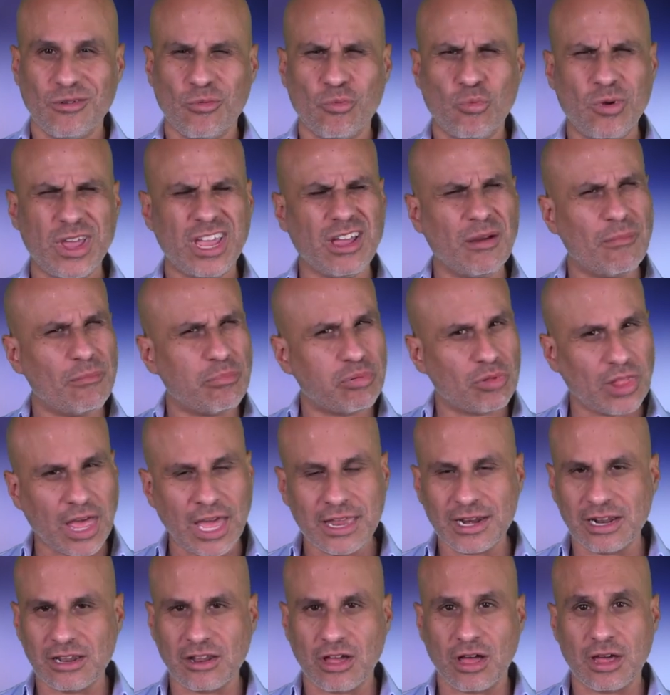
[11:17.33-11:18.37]
We
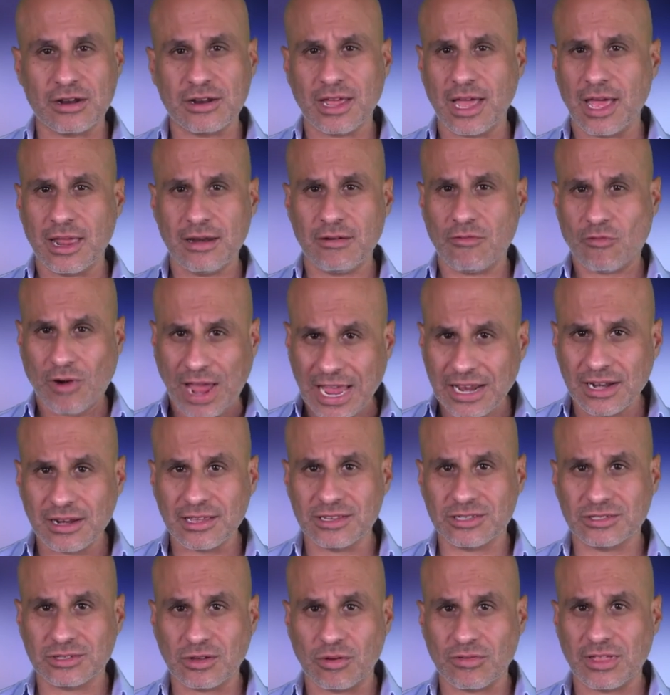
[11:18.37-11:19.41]
complain a lot, and rightly
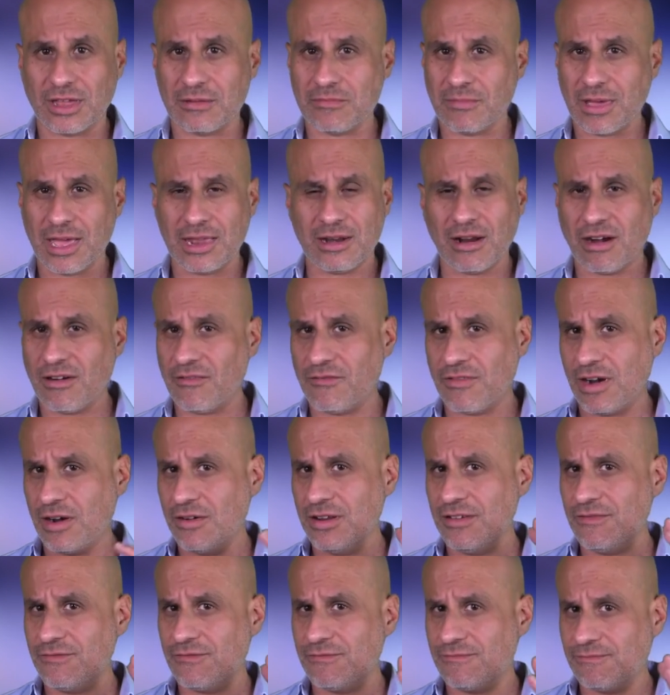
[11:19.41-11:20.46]
so, that men are
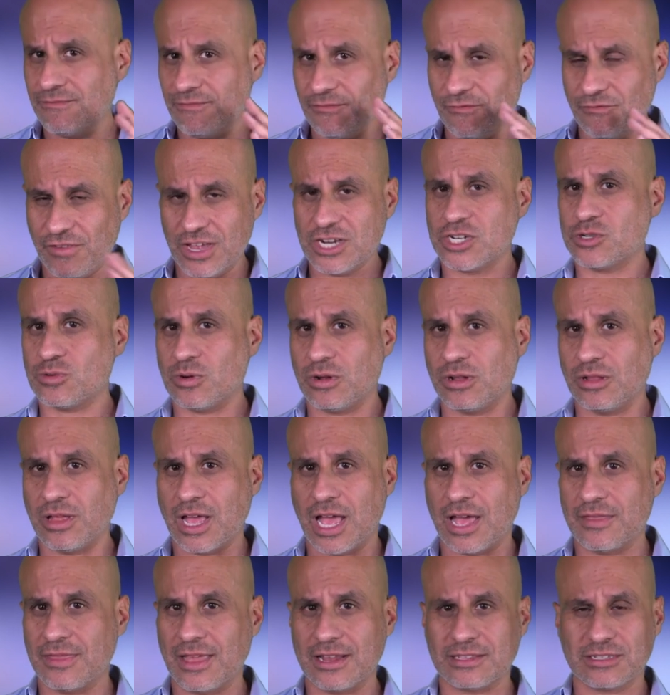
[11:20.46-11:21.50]
very visual
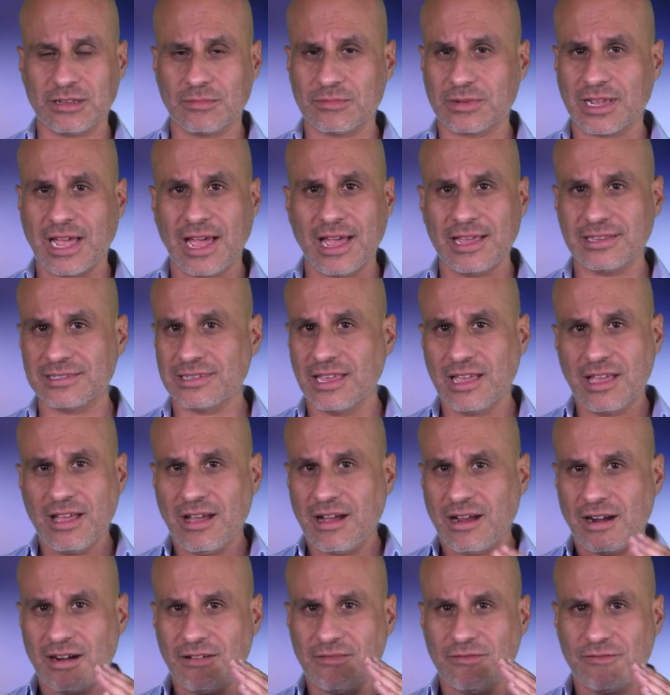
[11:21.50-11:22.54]
and that some guys
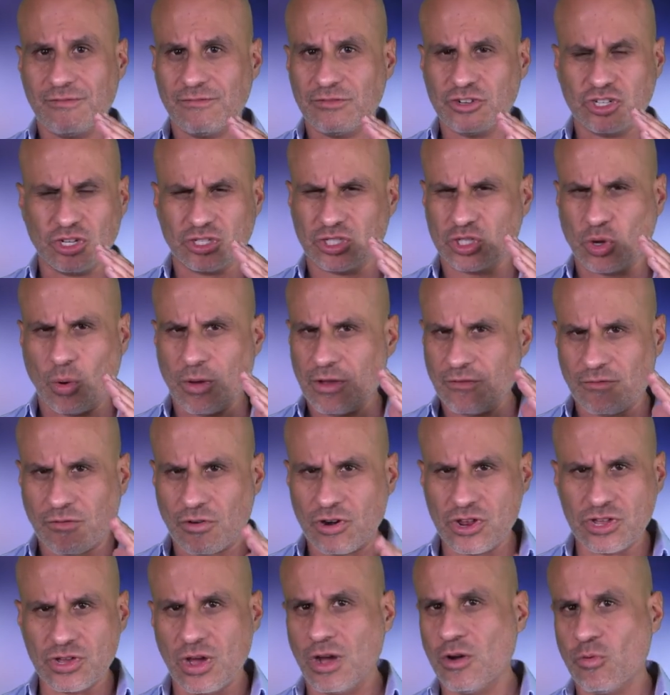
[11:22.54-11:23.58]
are just going for
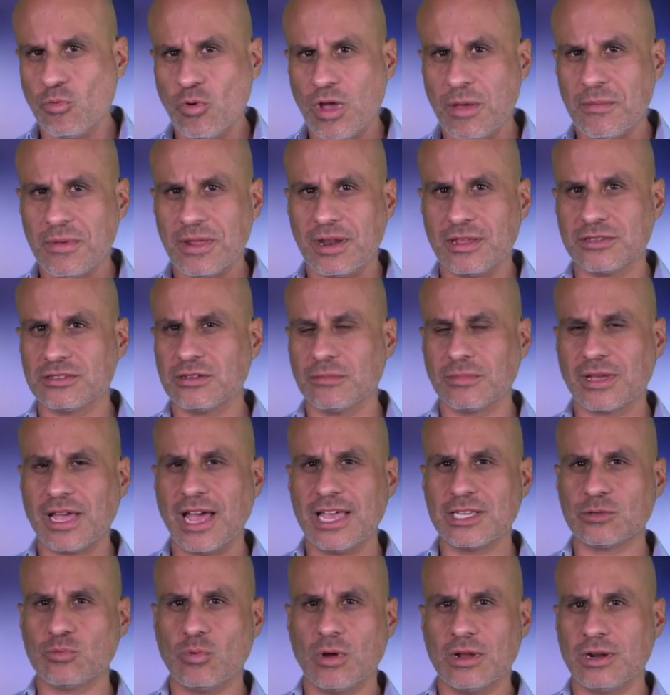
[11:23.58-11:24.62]
young women and some
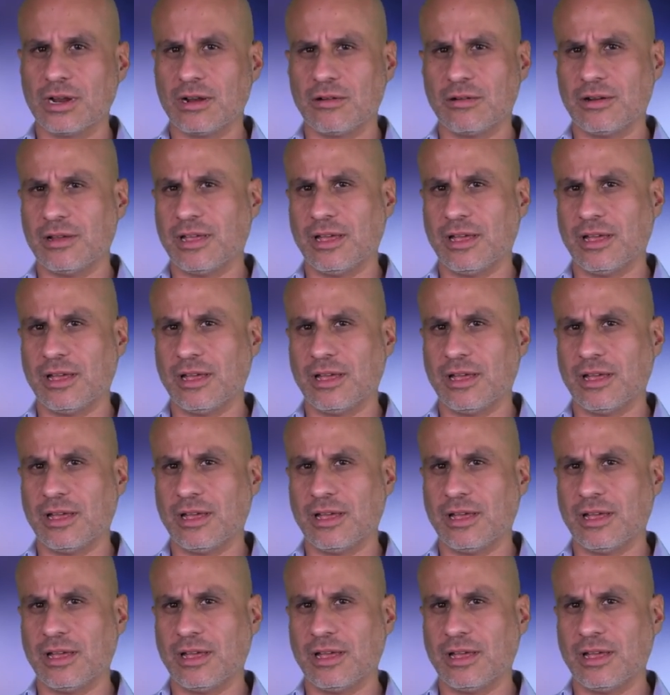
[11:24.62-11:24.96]
guys want